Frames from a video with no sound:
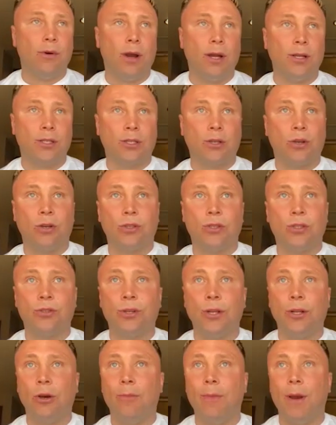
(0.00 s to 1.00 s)
I just
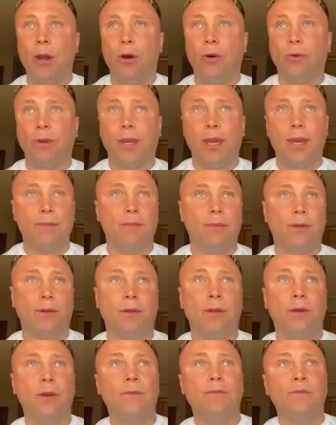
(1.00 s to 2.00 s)
concentrate on my own game,
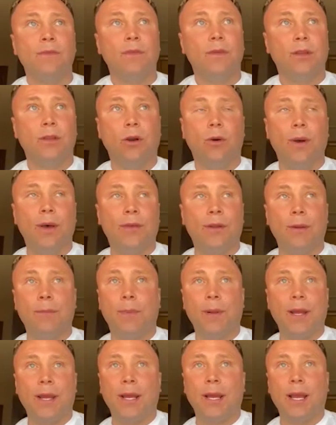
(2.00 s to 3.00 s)
and you know, whether I'm
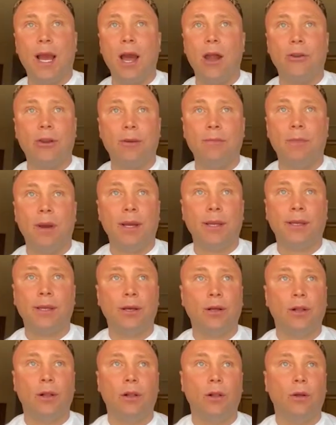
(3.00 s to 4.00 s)
playing Gary,
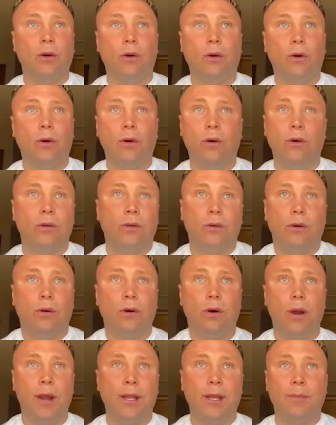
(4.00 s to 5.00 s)
Michael,
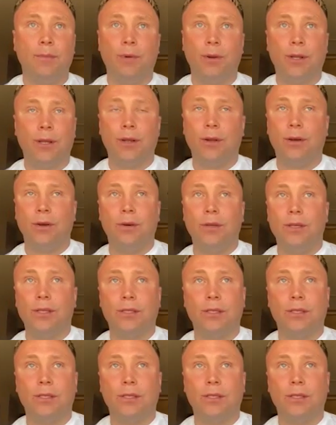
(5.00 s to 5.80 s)
or anybody, you know,